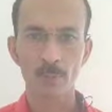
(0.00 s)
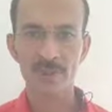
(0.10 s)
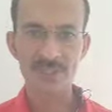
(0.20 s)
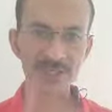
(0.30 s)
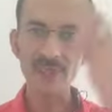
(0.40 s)

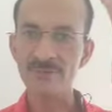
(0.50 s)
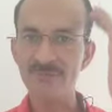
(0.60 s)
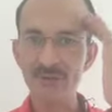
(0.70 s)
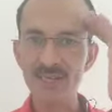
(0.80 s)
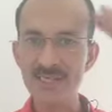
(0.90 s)
But here
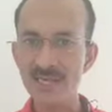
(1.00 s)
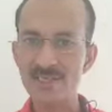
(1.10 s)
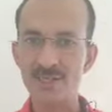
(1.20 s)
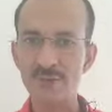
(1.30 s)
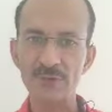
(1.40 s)
Frost
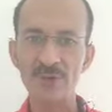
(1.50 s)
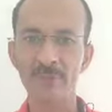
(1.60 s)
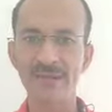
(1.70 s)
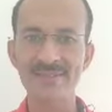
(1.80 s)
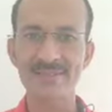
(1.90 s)
has a different
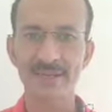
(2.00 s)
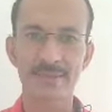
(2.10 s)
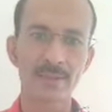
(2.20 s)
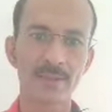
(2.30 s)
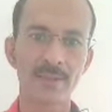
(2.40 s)

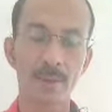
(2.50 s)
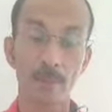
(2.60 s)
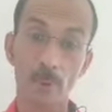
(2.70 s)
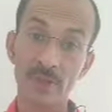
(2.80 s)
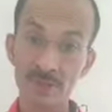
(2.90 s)
mindset.
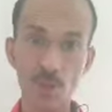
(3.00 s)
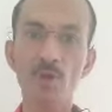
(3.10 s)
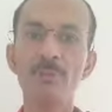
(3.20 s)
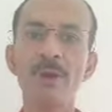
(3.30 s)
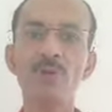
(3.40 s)
But we'll
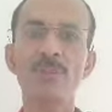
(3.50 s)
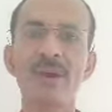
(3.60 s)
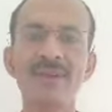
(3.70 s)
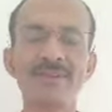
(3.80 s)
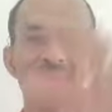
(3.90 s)
talk about the
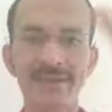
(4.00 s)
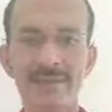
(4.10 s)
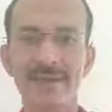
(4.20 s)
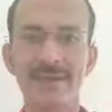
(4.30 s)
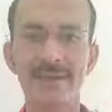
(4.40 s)

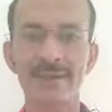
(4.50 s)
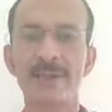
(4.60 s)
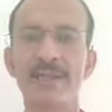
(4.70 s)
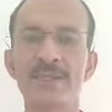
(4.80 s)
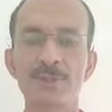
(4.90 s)
mindset in
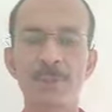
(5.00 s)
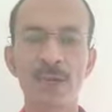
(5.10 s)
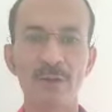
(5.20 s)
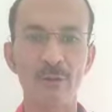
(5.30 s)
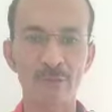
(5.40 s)
the later
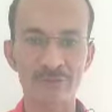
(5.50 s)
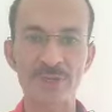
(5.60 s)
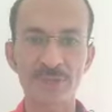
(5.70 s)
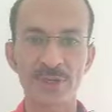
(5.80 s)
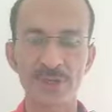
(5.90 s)
part of
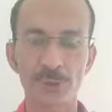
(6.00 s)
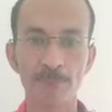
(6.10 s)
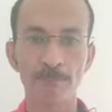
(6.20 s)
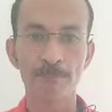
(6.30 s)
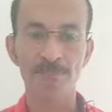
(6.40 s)
this video.